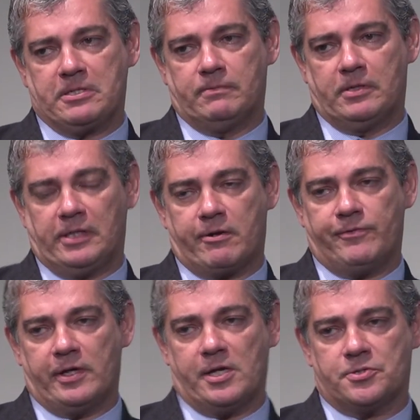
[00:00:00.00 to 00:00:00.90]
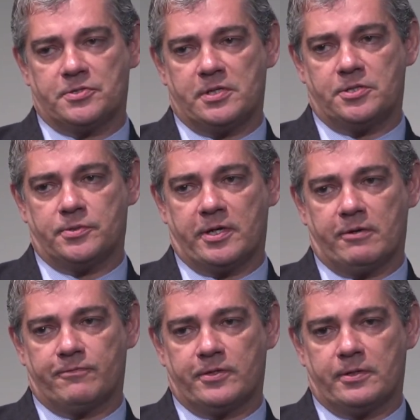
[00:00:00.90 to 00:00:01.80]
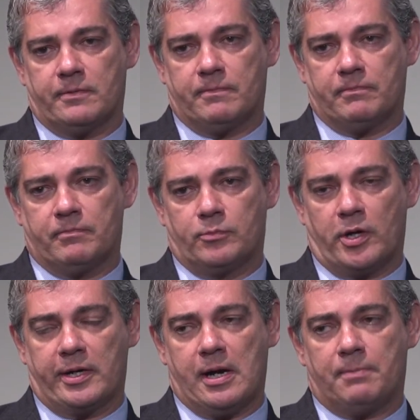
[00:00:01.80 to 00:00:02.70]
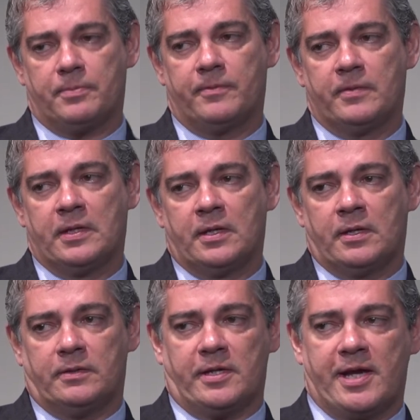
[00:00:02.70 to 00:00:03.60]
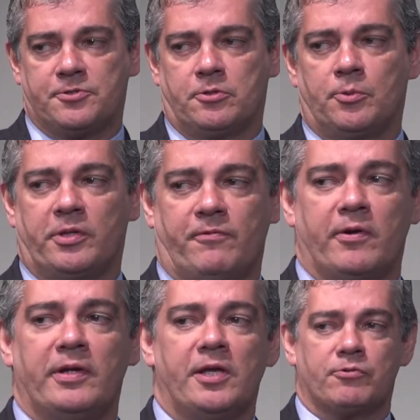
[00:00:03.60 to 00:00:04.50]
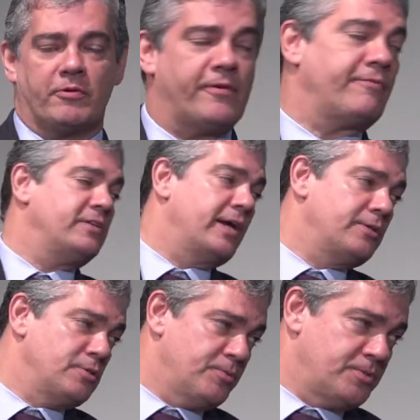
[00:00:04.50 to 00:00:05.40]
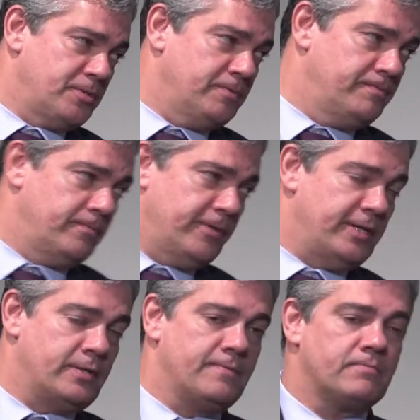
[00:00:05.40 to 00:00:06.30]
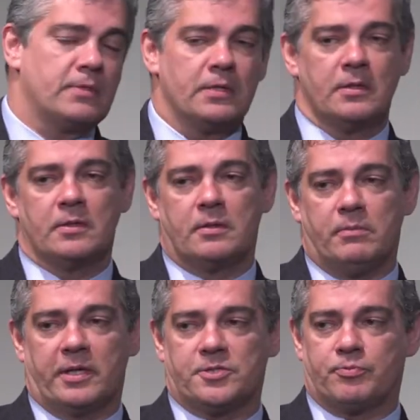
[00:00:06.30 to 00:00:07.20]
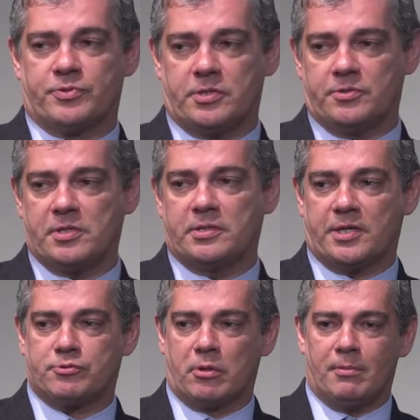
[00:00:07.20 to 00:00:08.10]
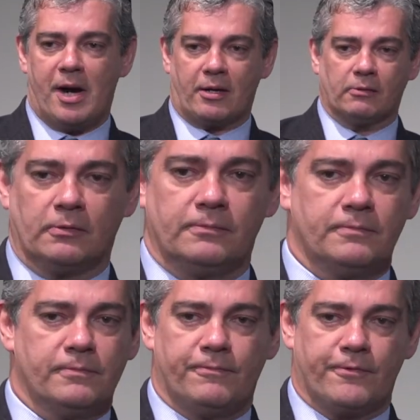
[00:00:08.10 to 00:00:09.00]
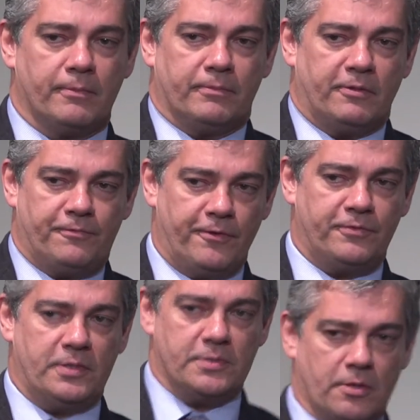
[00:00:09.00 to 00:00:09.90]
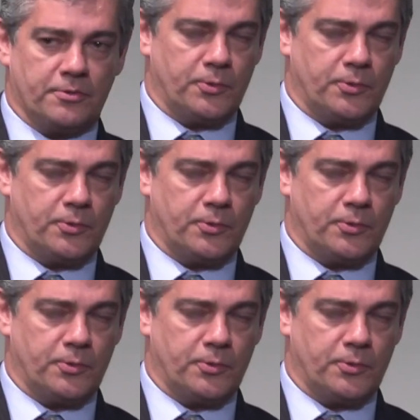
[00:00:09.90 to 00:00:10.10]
clarifications that you have brought up that has to do with the very nature of FDI into Brazil, right? Because Brazil's industrial model from the 50s all the way